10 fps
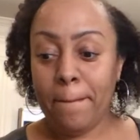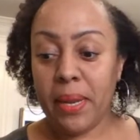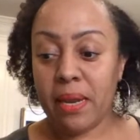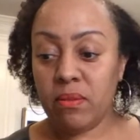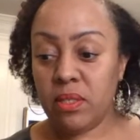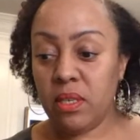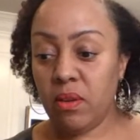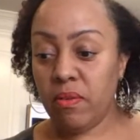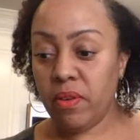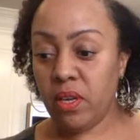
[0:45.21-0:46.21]
But I don't see it
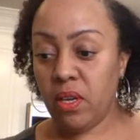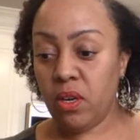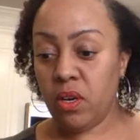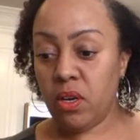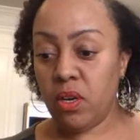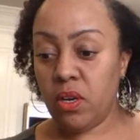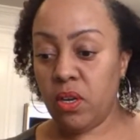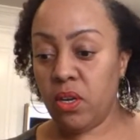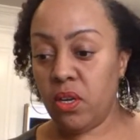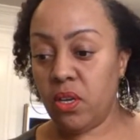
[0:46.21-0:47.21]
over here.
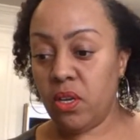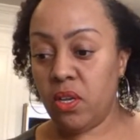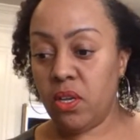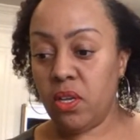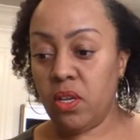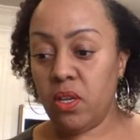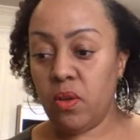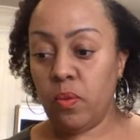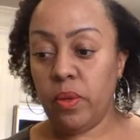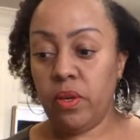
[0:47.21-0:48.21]

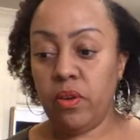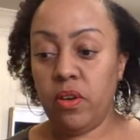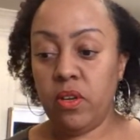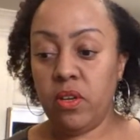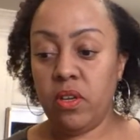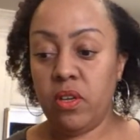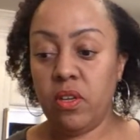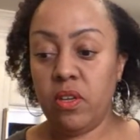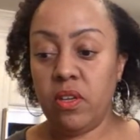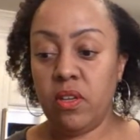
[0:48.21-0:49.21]
Weird.
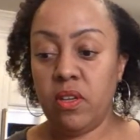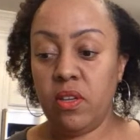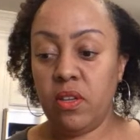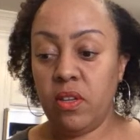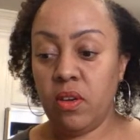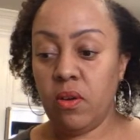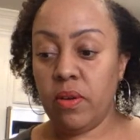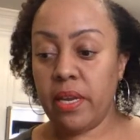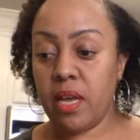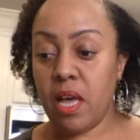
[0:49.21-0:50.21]
Oh,
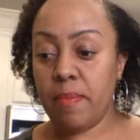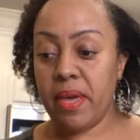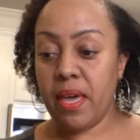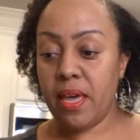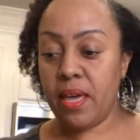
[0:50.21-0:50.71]
not a comment.